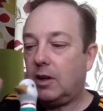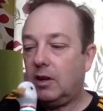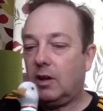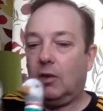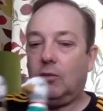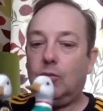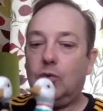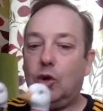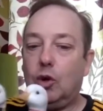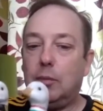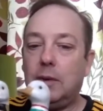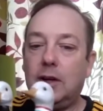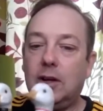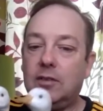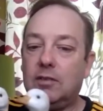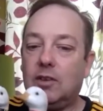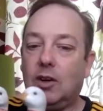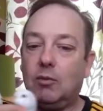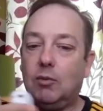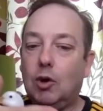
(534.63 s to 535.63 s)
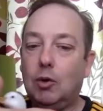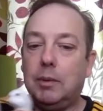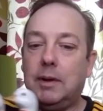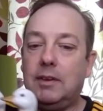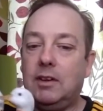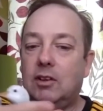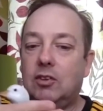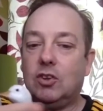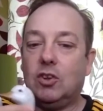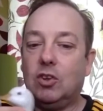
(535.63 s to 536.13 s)
I'm rubbing
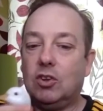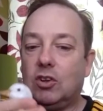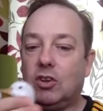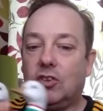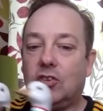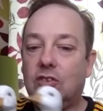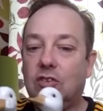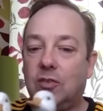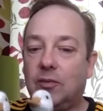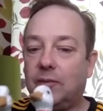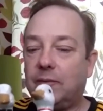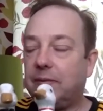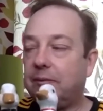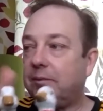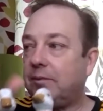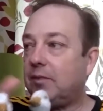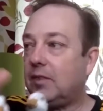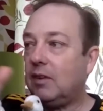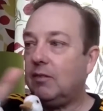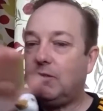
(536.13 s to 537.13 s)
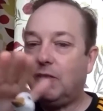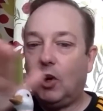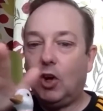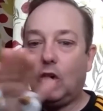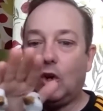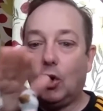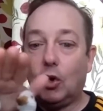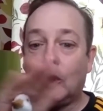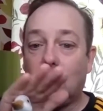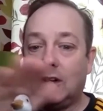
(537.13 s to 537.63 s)
the ducks for
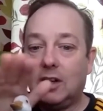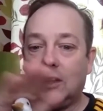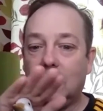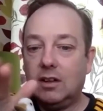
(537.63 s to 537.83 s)
luck.